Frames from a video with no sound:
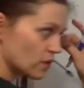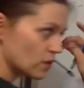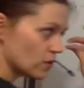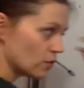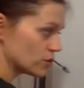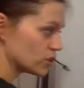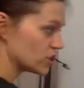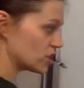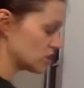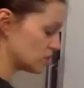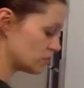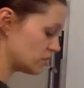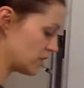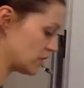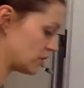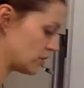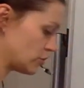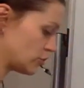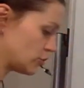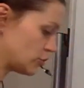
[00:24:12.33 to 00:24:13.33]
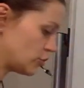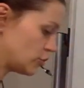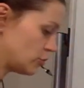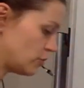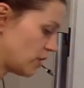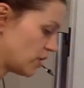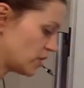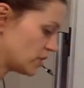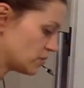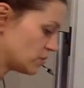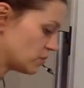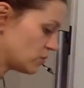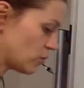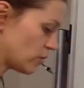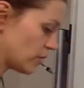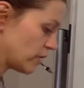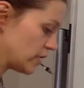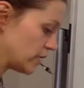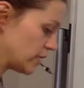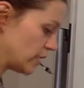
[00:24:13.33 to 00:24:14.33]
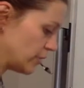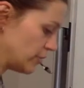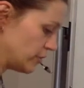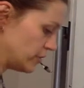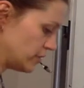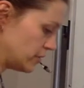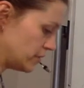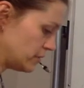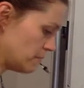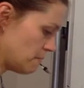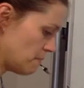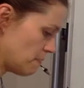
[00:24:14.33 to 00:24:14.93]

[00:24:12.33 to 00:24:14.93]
which tells me that there's 2 possible orientations,